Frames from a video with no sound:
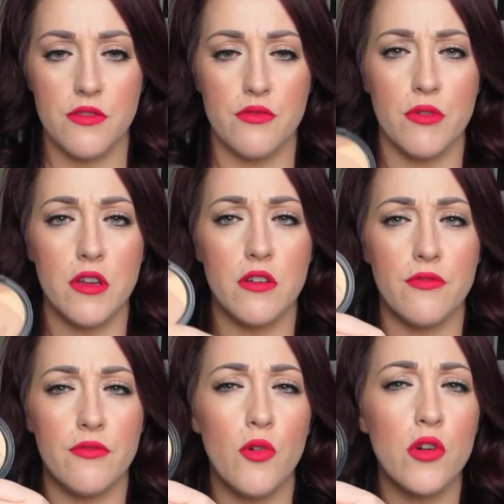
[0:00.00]
three or
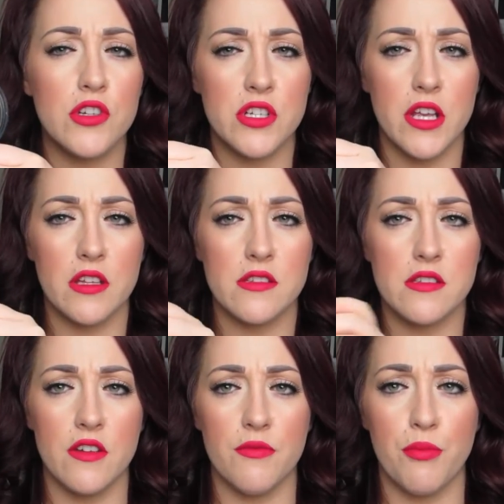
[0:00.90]
four shades
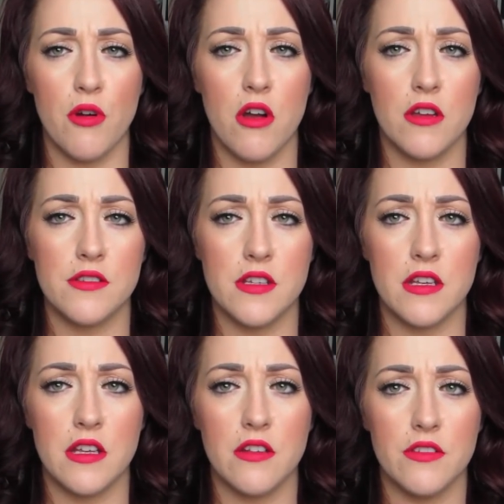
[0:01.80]
of bronze
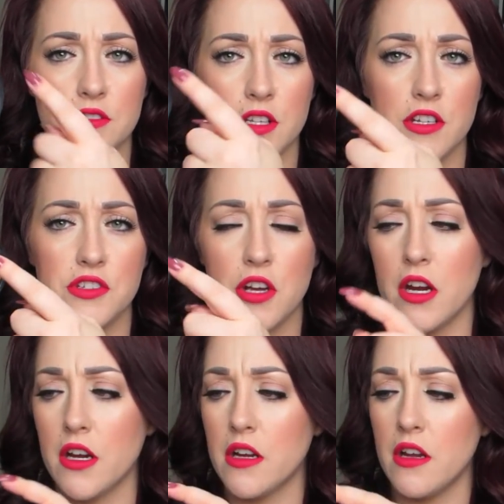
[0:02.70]
in here. There's like a
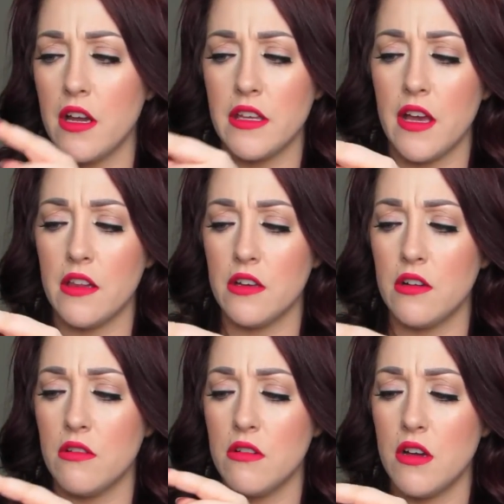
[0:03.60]
dark, a
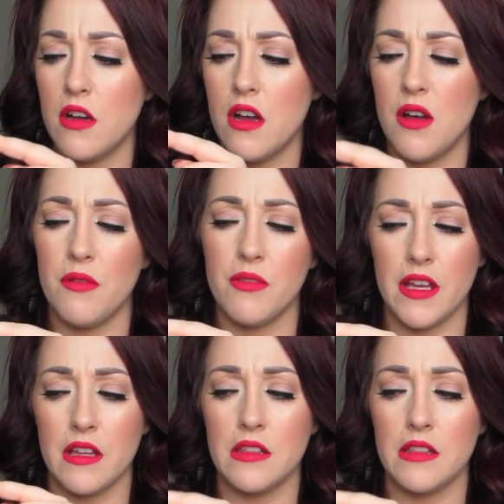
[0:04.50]
yellow, of like a